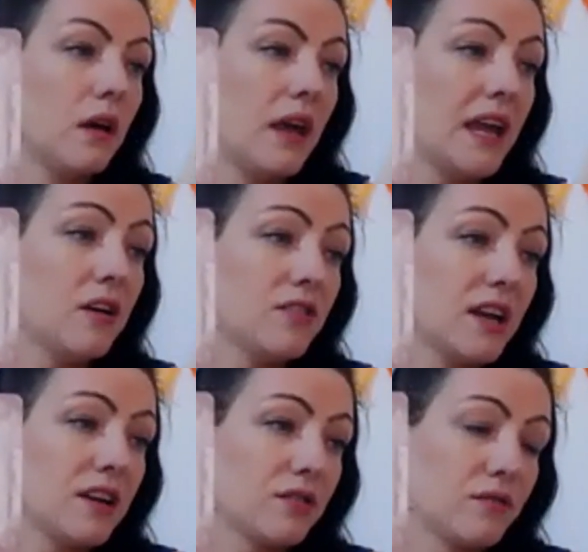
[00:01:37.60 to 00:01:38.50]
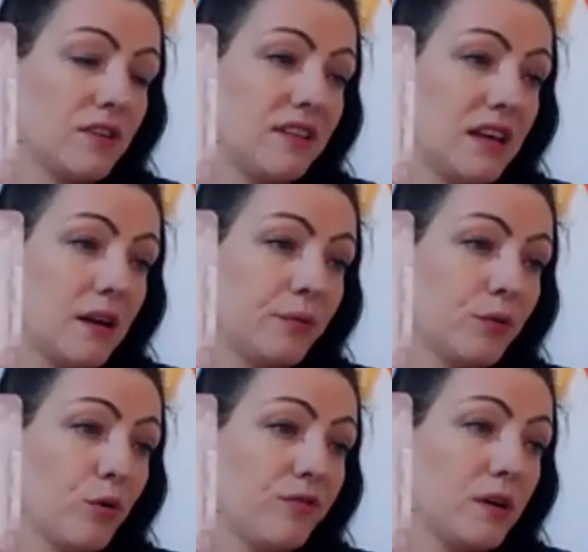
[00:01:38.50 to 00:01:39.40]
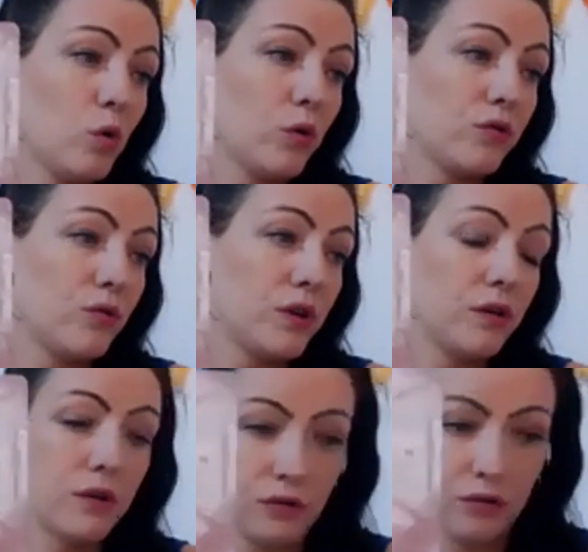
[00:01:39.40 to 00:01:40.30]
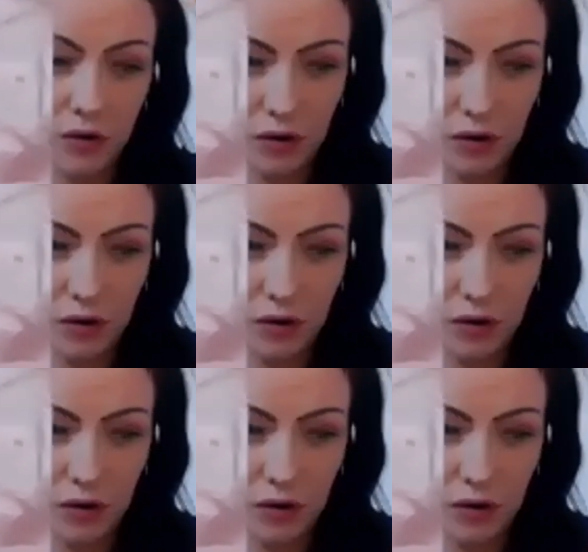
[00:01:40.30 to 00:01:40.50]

Energetic sovereignty, absorbing what's not yours.